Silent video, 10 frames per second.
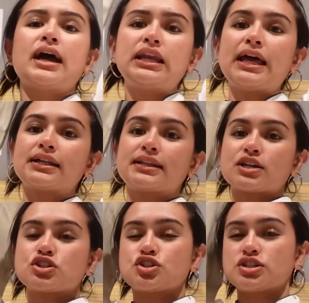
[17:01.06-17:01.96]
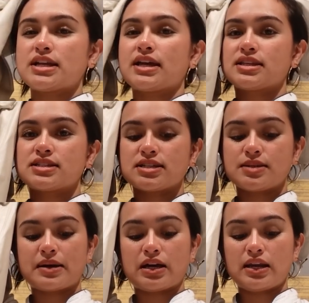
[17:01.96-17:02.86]
I like textures like this kasi
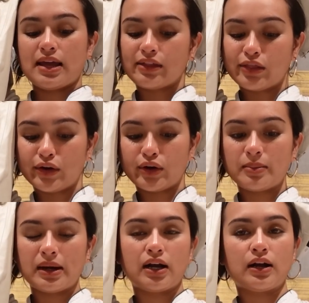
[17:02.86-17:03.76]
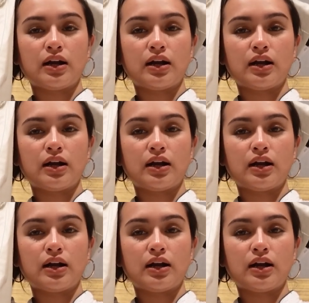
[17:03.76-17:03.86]
mga leather, mga